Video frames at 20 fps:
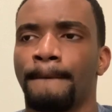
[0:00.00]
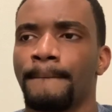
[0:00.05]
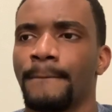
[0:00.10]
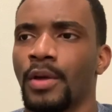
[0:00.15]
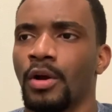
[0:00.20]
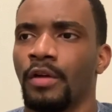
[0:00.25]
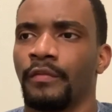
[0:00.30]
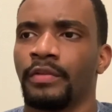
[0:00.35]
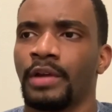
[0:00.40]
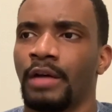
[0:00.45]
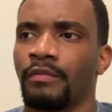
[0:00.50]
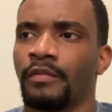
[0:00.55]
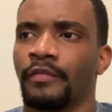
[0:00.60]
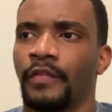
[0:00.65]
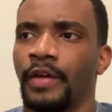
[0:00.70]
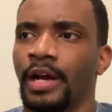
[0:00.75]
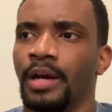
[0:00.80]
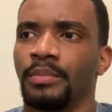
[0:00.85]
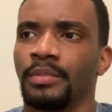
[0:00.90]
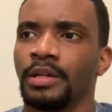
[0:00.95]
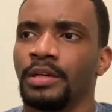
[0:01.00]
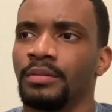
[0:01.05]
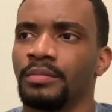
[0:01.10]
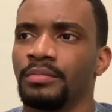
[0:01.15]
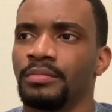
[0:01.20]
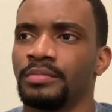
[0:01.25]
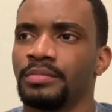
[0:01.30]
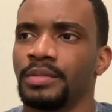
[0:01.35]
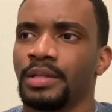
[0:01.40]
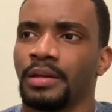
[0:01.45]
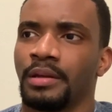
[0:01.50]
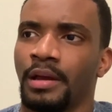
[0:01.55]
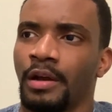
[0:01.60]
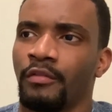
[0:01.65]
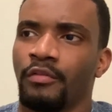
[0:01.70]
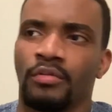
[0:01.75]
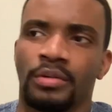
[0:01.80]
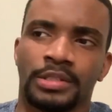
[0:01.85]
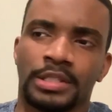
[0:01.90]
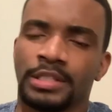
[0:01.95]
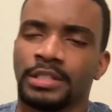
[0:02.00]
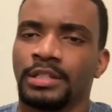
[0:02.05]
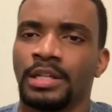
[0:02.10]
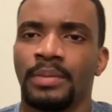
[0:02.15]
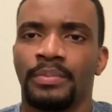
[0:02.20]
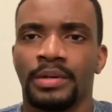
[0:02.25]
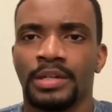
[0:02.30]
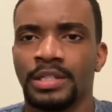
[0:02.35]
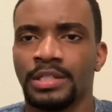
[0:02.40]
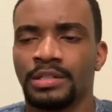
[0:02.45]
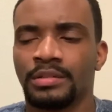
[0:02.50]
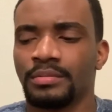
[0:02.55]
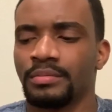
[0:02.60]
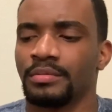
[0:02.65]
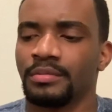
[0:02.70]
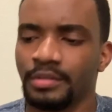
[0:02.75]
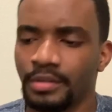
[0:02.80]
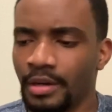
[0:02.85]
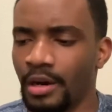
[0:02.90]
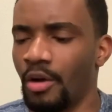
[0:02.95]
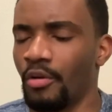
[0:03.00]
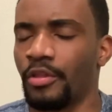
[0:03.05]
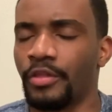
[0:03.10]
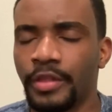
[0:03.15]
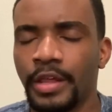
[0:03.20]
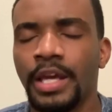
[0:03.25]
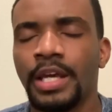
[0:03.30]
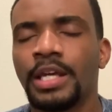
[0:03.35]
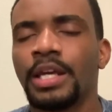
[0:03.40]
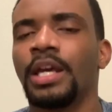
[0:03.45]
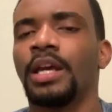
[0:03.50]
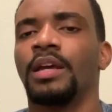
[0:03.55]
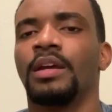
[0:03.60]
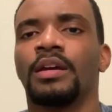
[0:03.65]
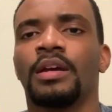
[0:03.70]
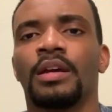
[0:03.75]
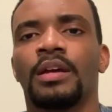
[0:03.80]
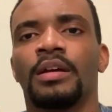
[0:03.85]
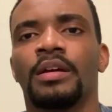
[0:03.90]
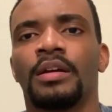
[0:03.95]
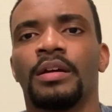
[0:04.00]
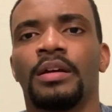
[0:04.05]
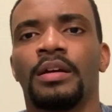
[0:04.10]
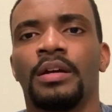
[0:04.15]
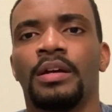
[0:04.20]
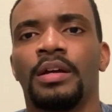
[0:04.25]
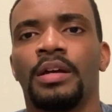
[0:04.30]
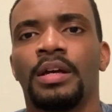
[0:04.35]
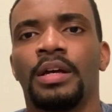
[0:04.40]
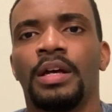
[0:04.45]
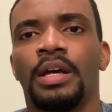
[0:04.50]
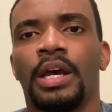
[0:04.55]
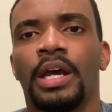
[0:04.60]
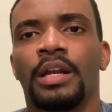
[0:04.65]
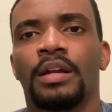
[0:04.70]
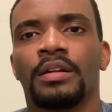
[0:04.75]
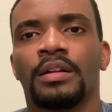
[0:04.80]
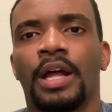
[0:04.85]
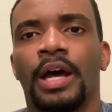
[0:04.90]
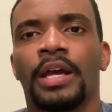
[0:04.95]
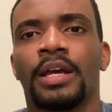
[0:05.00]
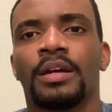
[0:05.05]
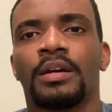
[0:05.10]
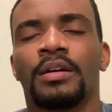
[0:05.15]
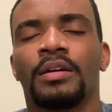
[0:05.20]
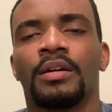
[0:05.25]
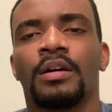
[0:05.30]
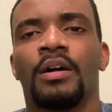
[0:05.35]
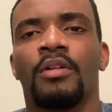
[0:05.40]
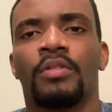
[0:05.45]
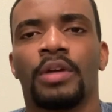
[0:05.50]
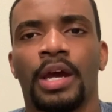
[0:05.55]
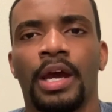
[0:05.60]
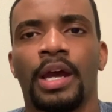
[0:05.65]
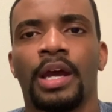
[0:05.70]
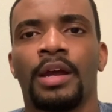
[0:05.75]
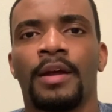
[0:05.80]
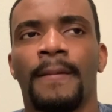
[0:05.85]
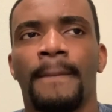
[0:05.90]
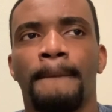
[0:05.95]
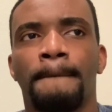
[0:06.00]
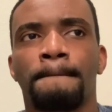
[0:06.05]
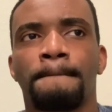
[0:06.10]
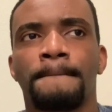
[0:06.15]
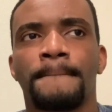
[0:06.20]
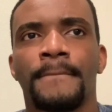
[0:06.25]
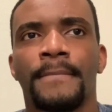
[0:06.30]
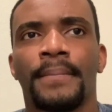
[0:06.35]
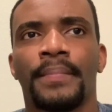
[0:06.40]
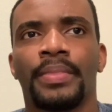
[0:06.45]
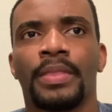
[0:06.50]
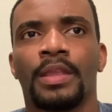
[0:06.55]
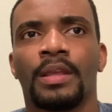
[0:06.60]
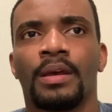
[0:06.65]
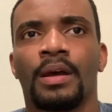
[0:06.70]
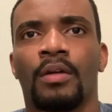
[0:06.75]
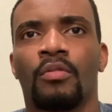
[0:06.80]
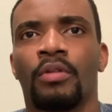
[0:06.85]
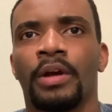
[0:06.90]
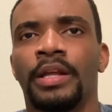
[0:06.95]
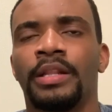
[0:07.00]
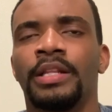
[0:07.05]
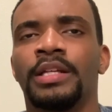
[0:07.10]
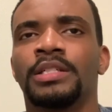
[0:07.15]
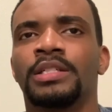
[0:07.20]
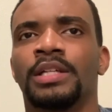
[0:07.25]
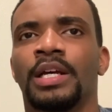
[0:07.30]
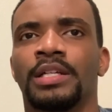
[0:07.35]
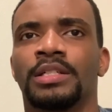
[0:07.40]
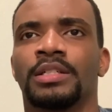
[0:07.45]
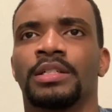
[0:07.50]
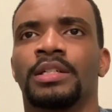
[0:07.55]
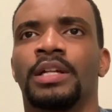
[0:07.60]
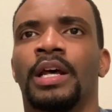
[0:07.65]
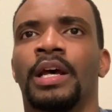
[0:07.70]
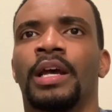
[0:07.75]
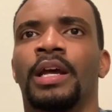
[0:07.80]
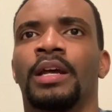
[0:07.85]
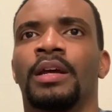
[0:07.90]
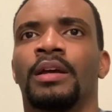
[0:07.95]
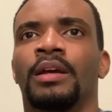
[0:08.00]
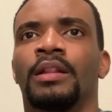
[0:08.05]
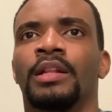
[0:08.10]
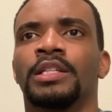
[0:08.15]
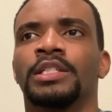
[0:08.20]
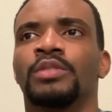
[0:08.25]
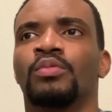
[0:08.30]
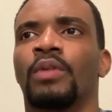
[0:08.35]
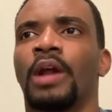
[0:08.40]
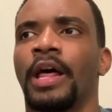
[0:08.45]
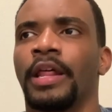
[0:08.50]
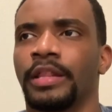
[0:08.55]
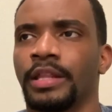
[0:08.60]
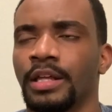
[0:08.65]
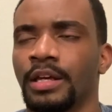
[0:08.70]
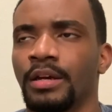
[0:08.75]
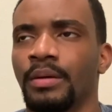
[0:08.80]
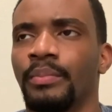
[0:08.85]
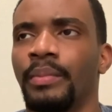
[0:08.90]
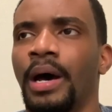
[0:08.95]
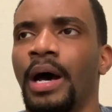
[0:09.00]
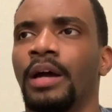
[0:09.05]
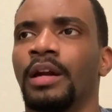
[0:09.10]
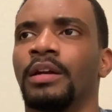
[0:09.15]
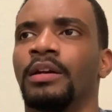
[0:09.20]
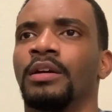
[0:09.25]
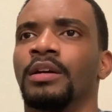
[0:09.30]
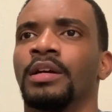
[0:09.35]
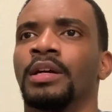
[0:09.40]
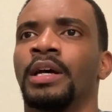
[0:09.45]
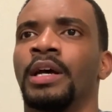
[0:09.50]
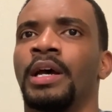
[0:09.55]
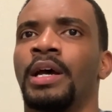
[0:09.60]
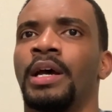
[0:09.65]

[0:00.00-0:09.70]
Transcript: or if you have a family, everyone's asleep, you're just, you know, thinking. And you're like, okay, I read this yesterday and this is what I think about it, or